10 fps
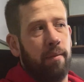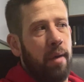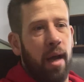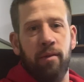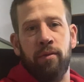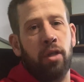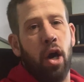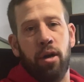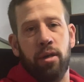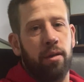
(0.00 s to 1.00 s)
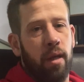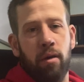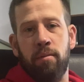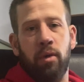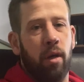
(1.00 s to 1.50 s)
I have daughters.
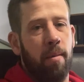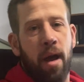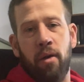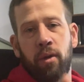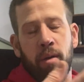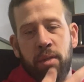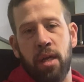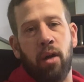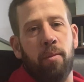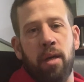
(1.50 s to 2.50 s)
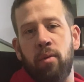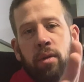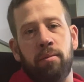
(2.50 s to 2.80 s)
They'll come out, they'll come snuggle me.